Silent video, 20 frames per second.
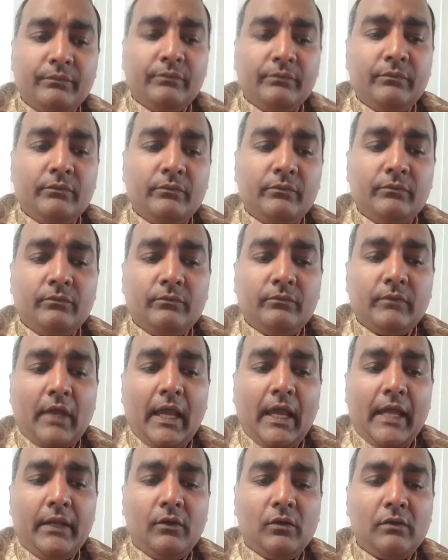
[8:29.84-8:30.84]

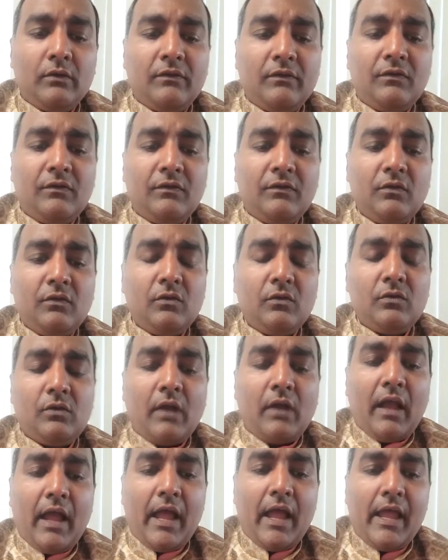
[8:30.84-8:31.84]
and also,
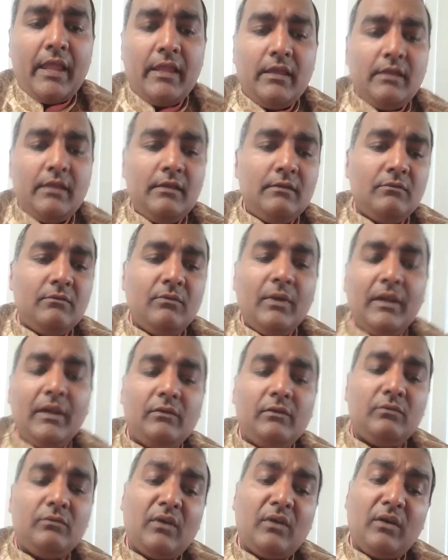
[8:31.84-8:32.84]
I, well,
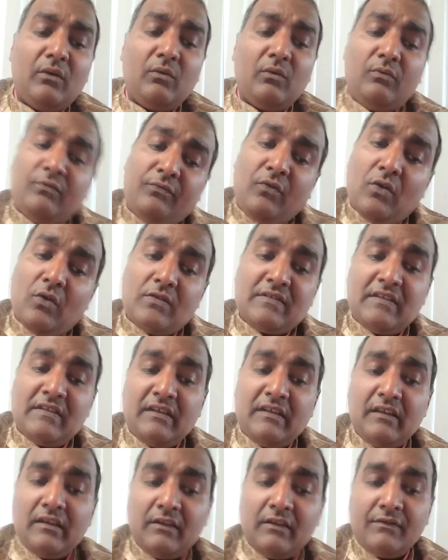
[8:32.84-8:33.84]
fortunate
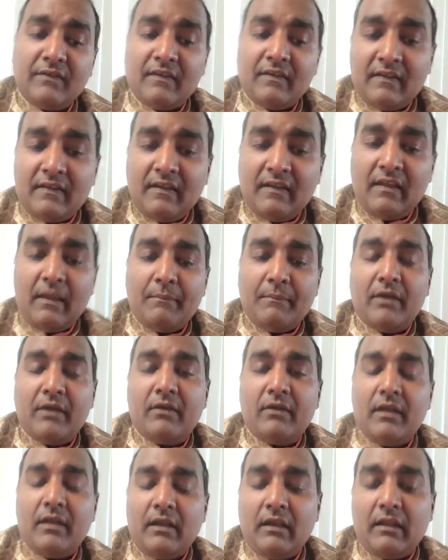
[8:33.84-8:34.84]
enough to see a
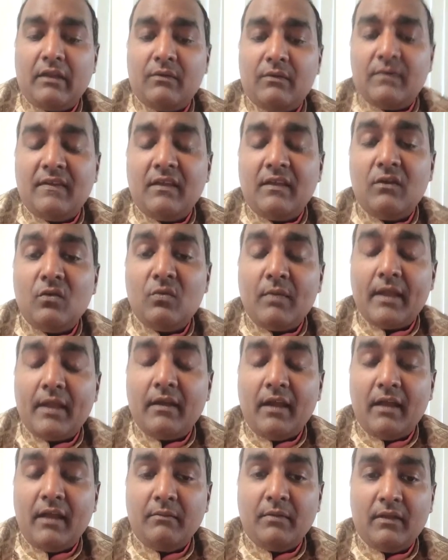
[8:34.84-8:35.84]
burial that was Hindu, my
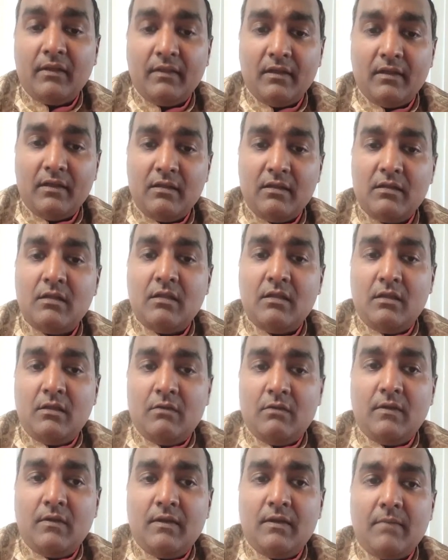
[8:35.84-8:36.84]
grandmother,
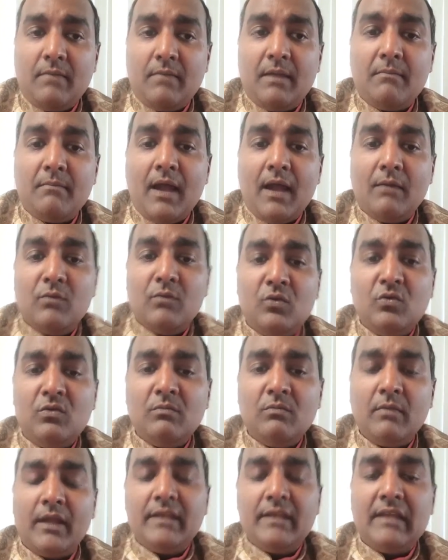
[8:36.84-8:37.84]
right? My mamu,
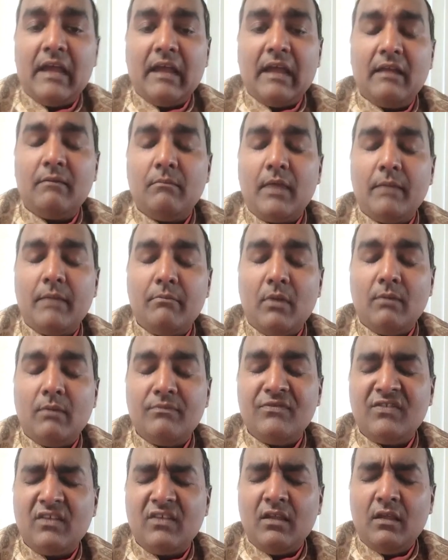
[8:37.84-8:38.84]
my dad, my
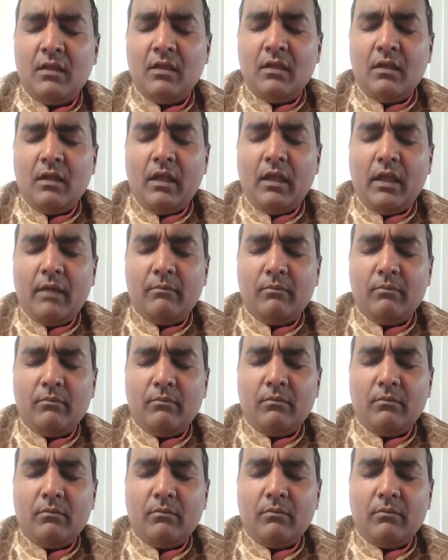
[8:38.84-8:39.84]
mom's um,
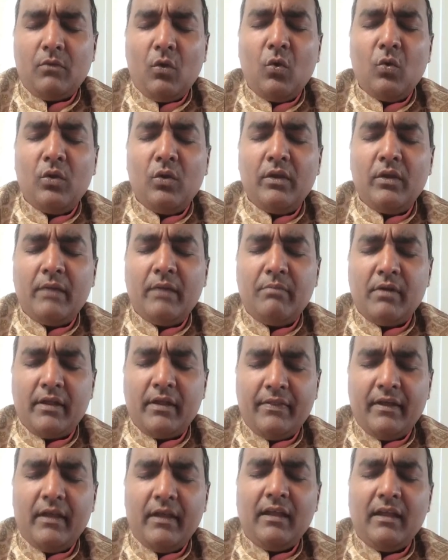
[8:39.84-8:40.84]
older
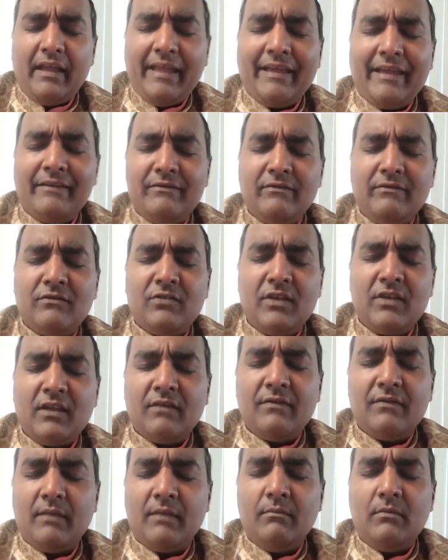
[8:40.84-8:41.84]
brother. I had three of
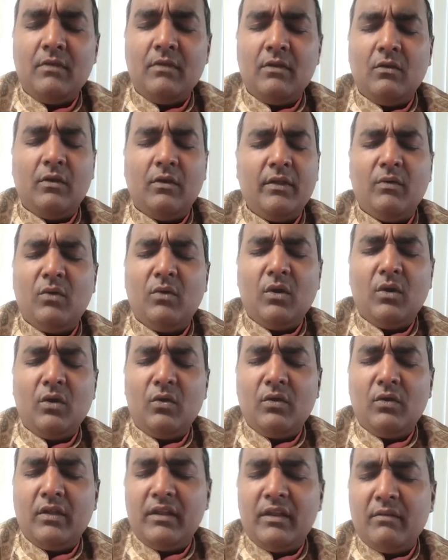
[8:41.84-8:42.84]
them, but they were all
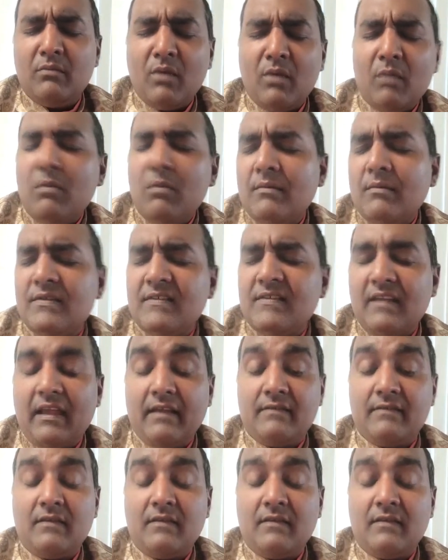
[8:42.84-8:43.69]
older than my mom is the last.